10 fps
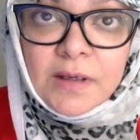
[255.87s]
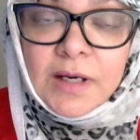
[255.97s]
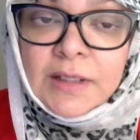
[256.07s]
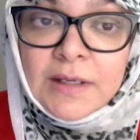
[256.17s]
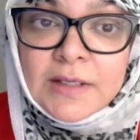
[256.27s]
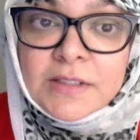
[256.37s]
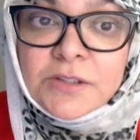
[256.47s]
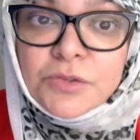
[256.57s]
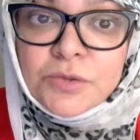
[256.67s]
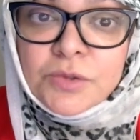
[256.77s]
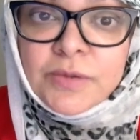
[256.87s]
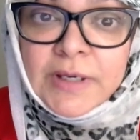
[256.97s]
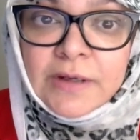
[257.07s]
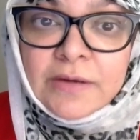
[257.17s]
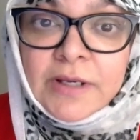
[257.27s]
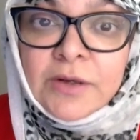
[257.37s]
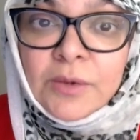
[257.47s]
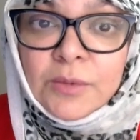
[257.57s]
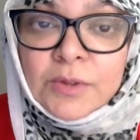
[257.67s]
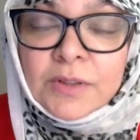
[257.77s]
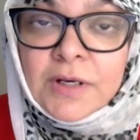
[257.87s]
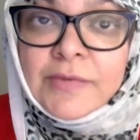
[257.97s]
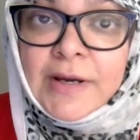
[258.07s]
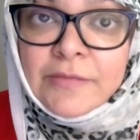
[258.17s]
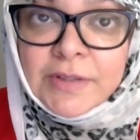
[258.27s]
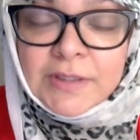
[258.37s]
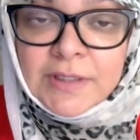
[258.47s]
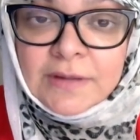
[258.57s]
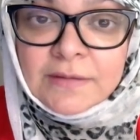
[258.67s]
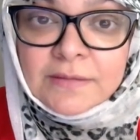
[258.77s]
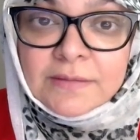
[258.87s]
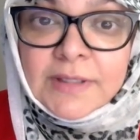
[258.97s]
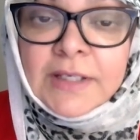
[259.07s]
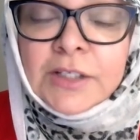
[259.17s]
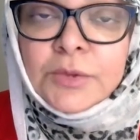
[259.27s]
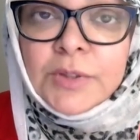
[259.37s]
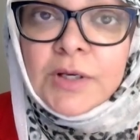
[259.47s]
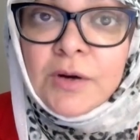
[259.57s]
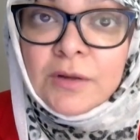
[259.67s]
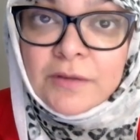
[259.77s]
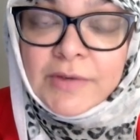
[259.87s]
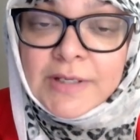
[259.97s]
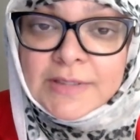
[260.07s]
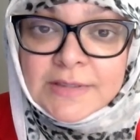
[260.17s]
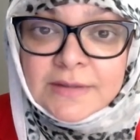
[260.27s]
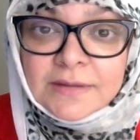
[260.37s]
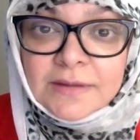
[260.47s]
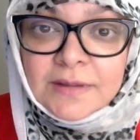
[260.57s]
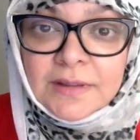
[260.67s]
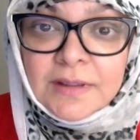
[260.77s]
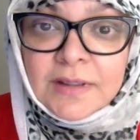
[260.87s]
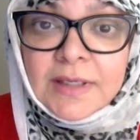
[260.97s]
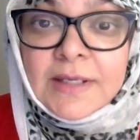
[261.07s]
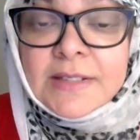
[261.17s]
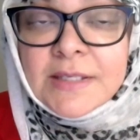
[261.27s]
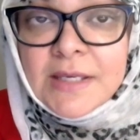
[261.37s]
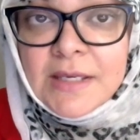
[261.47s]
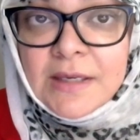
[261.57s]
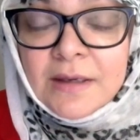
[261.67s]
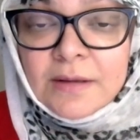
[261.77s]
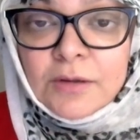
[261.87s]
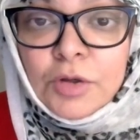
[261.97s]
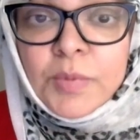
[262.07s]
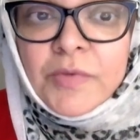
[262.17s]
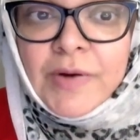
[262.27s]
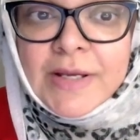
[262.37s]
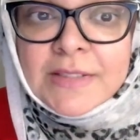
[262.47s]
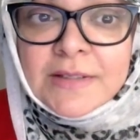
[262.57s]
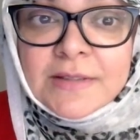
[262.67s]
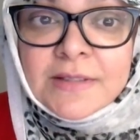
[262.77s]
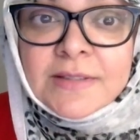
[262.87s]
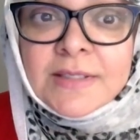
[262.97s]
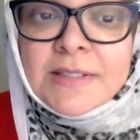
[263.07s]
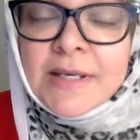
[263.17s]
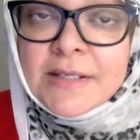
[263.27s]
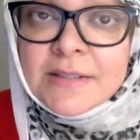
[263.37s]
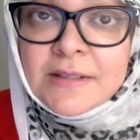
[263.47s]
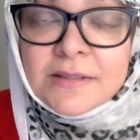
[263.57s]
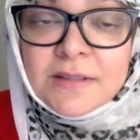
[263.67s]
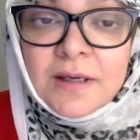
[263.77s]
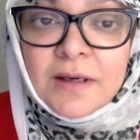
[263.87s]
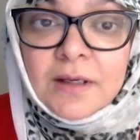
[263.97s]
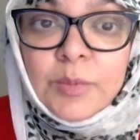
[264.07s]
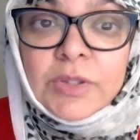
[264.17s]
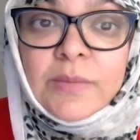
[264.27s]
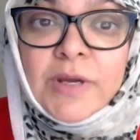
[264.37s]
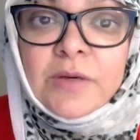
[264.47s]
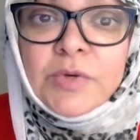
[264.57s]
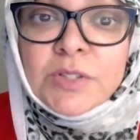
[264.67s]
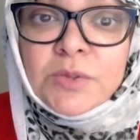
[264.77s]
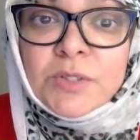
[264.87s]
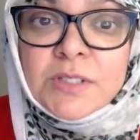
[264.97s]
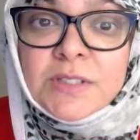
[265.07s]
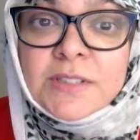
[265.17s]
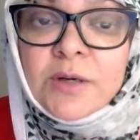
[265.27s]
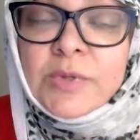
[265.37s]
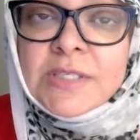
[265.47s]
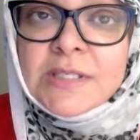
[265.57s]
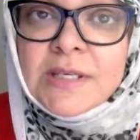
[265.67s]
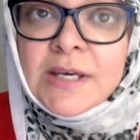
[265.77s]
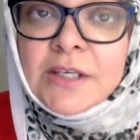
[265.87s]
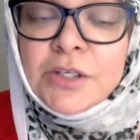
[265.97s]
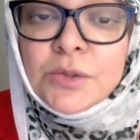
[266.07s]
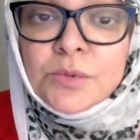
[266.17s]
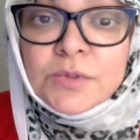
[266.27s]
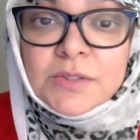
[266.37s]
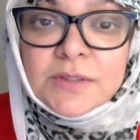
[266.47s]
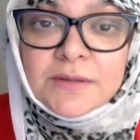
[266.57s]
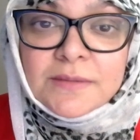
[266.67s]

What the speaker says: Allah is the true creator and owner of everything, including all of us. It is He who provides us and sustains us with the many resources that we see and use.